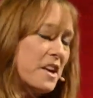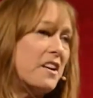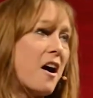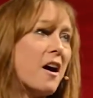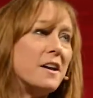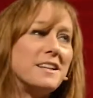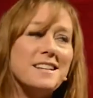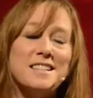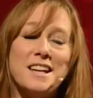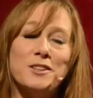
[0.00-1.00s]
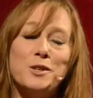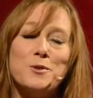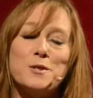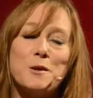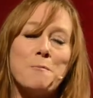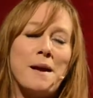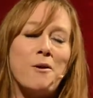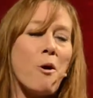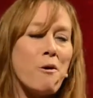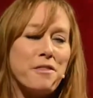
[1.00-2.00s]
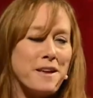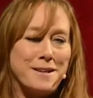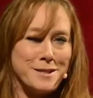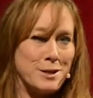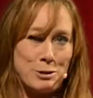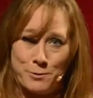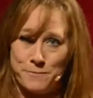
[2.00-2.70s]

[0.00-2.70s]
that God continues to make all things new.